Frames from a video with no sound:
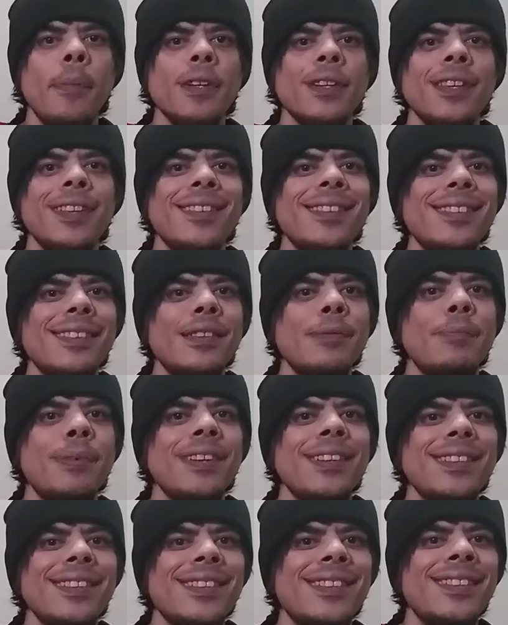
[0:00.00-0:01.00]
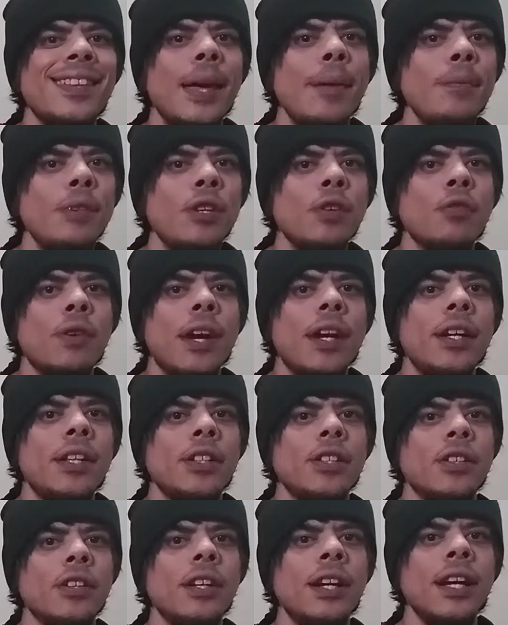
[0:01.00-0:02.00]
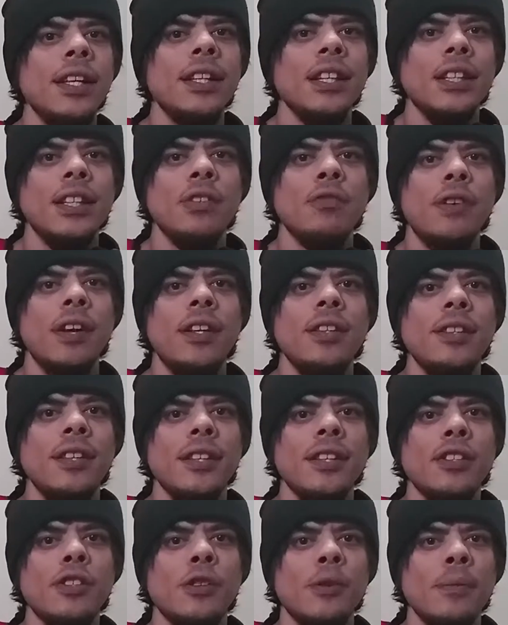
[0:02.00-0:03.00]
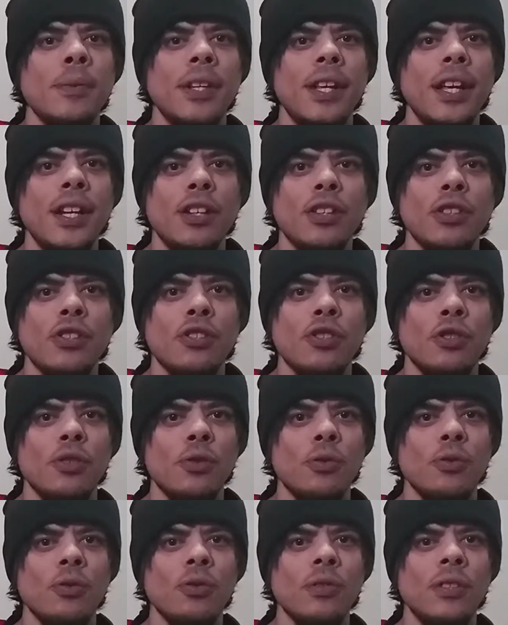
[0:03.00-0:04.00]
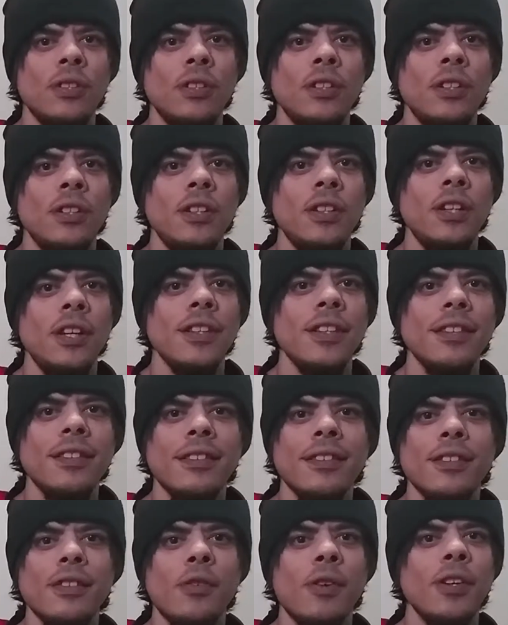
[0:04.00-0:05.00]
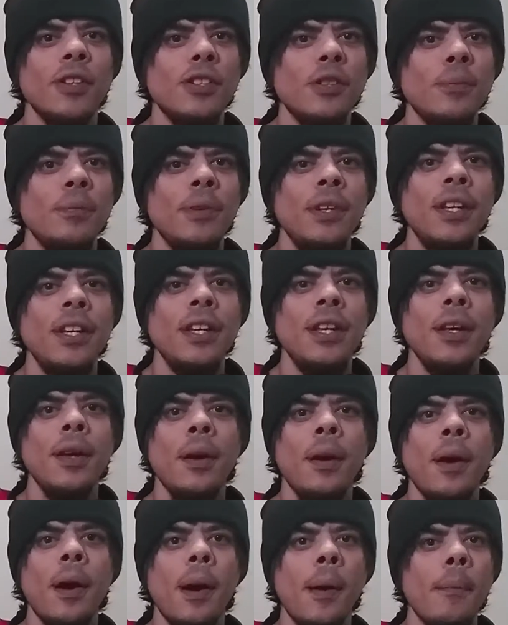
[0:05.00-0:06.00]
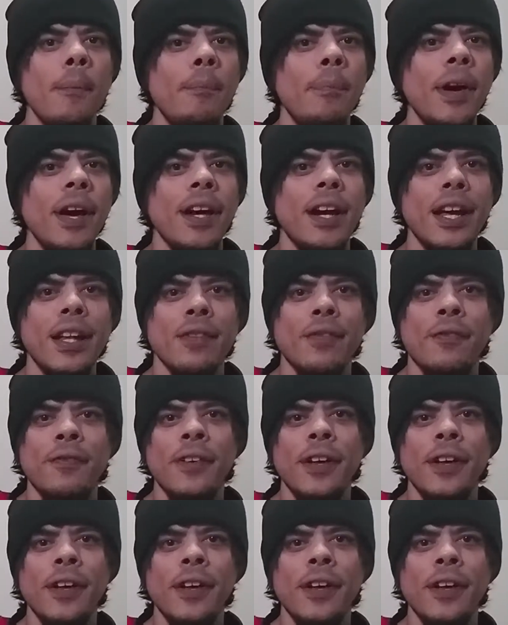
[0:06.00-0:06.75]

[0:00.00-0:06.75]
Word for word: but this is by the same director that directed Terminator 2. This is going to be a badass